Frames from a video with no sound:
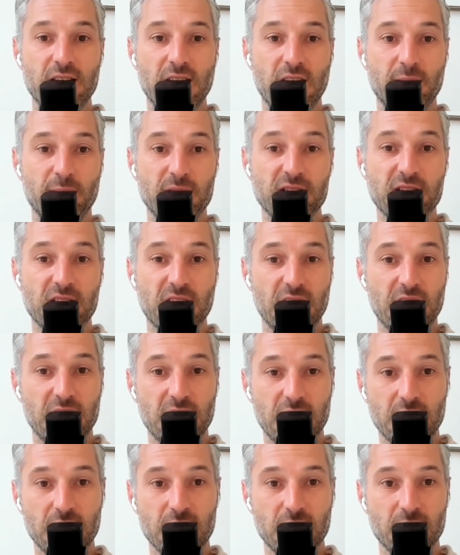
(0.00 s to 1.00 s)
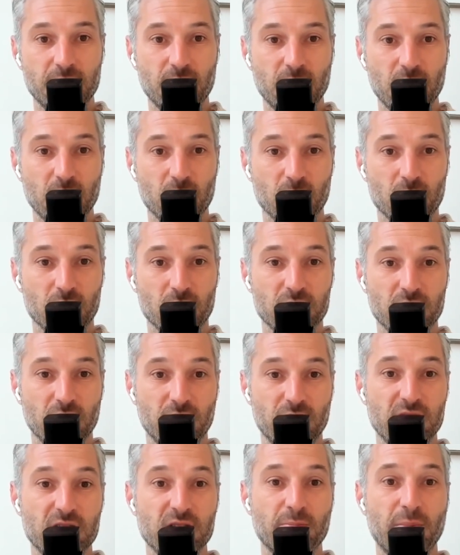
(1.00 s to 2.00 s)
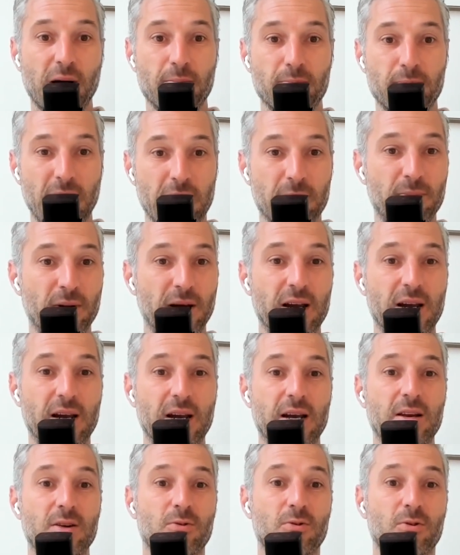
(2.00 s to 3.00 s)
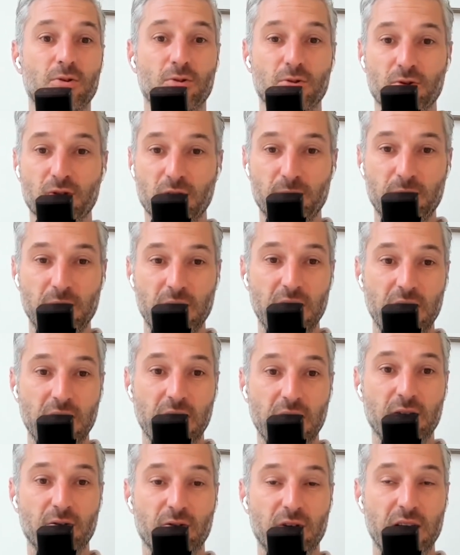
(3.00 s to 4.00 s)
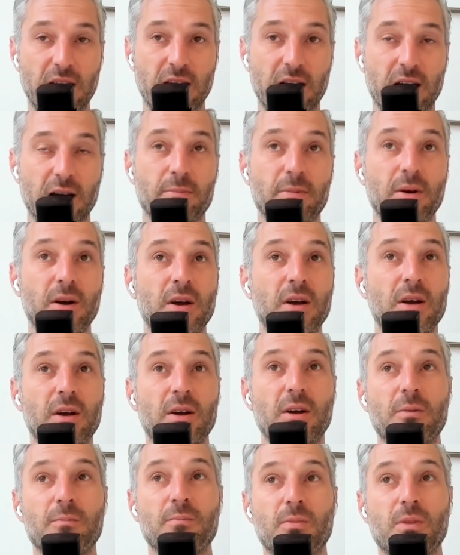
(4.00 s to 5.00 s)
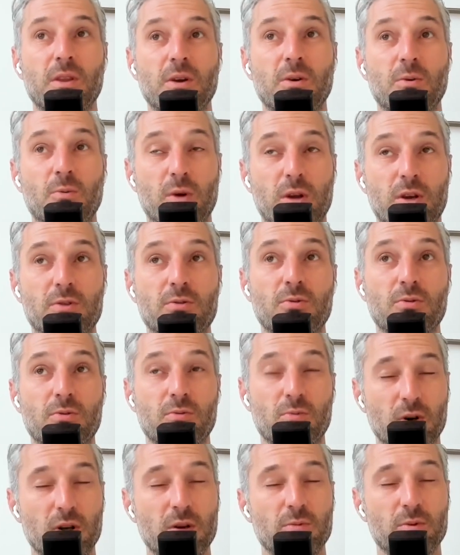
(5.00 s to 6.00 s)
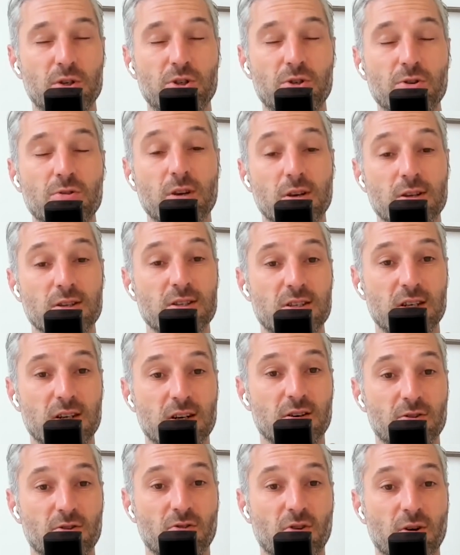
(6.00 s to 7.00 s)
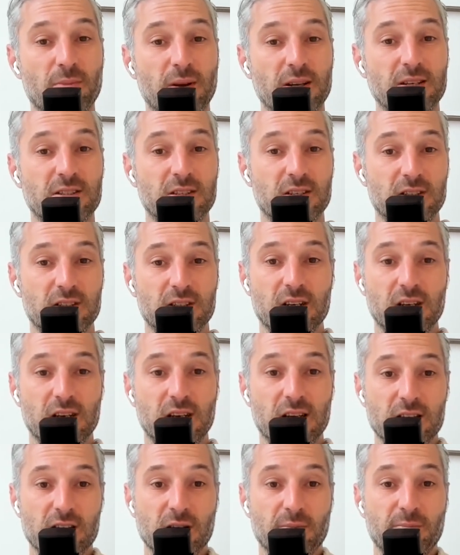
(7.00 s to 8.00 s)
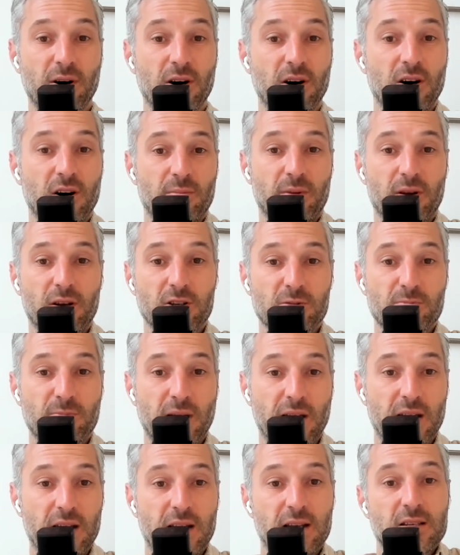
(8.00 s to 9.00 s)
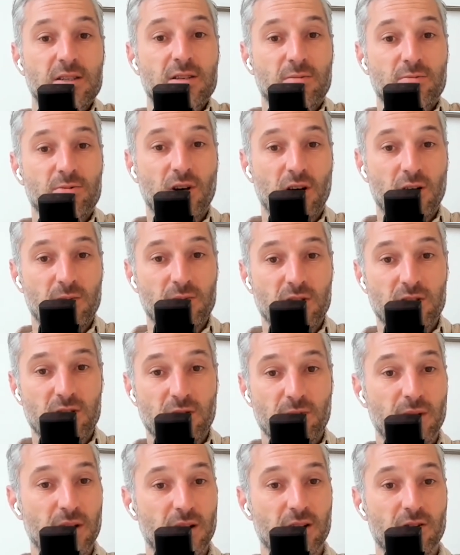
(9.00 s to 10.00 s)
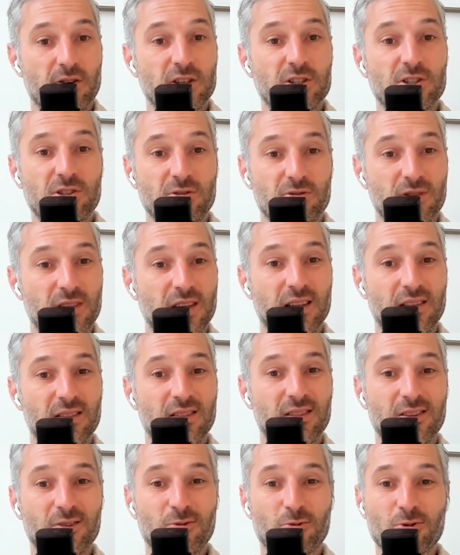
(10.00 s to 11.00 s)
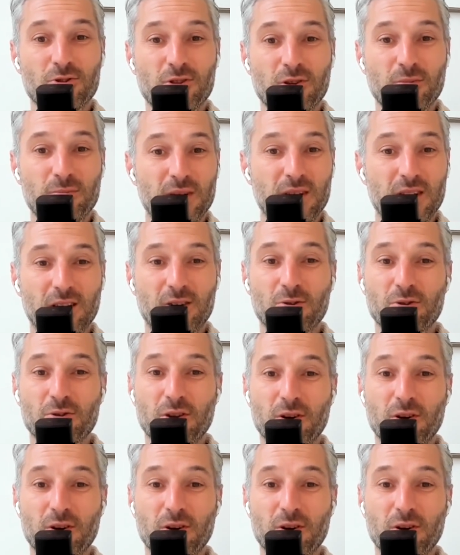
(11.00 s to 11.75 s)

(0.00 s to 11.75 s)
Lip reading: MSK world. So if it's about back pain or orthopedic rehab, we should consider neuroplasticity as a part, because pain sometimes is a bigger issue than the orthopedic, or